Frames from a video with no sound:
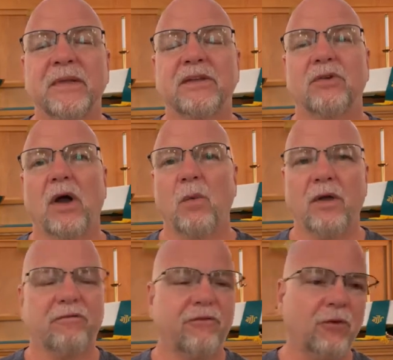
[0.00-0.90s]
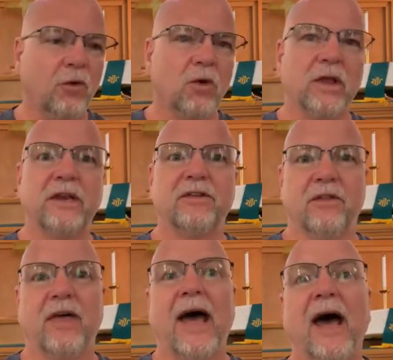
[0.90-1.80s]
So I went full
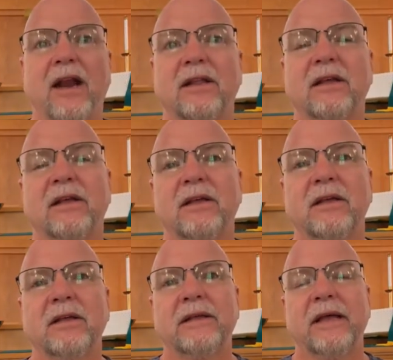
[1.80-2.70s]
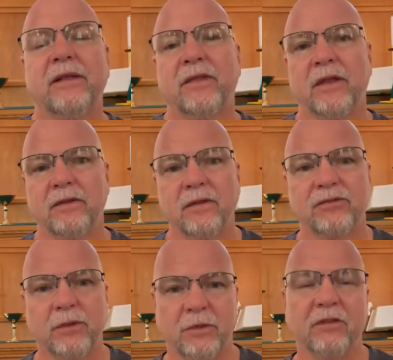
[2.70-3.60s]
into that. And then
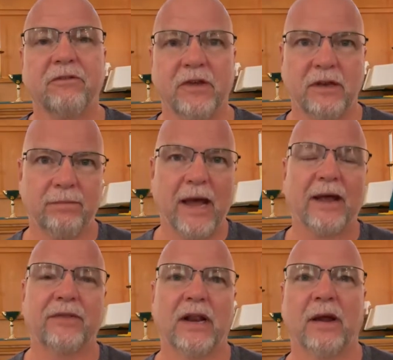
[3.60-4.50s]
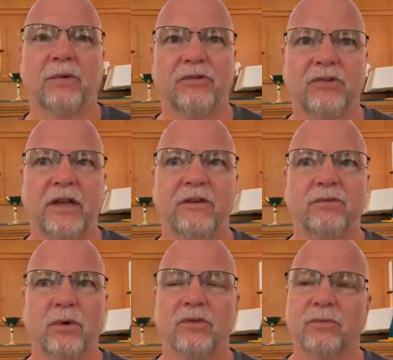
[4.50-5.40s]
some of the feedback that I
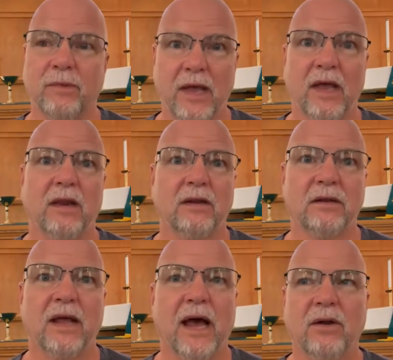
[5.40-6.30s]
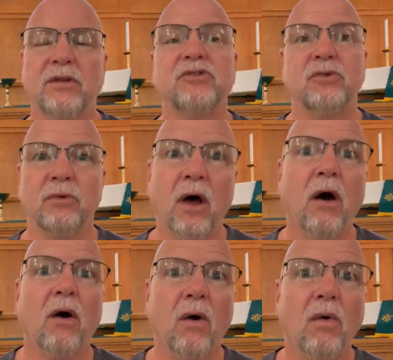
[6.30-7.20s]
received was, man, how did you
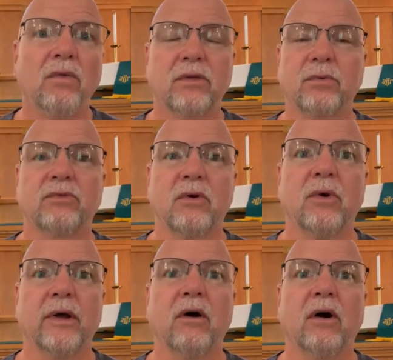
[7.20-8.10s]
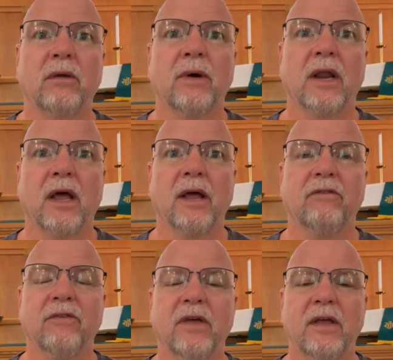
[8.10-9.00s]
know this was going on in my
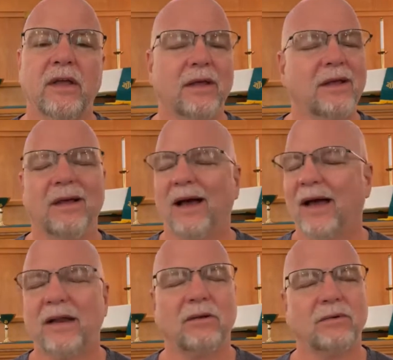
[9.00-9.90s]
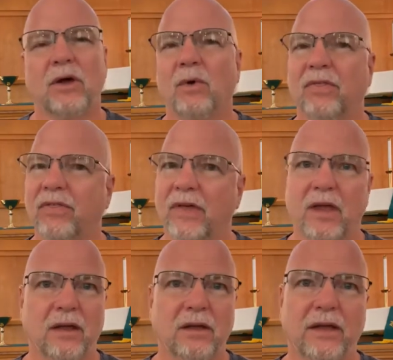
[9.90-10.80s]
life? I don't know a
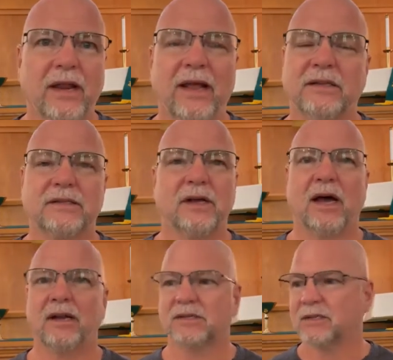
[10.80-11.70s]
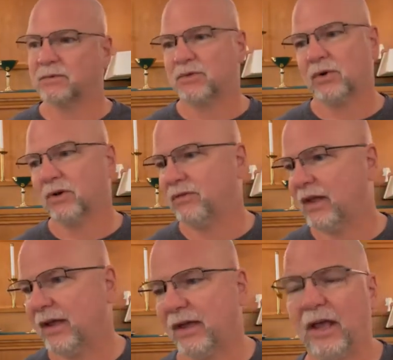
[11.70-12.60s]
thing. And that's not some sort of
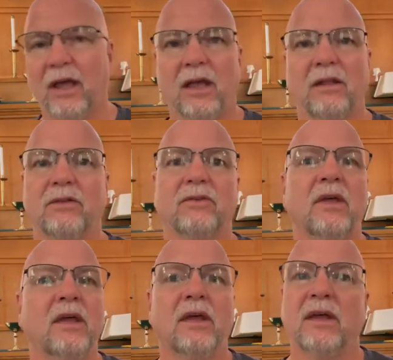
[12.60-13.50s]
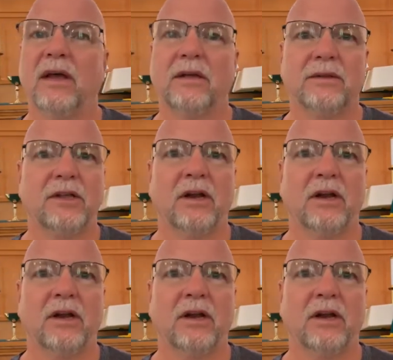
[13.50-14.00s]
like, hey, this, you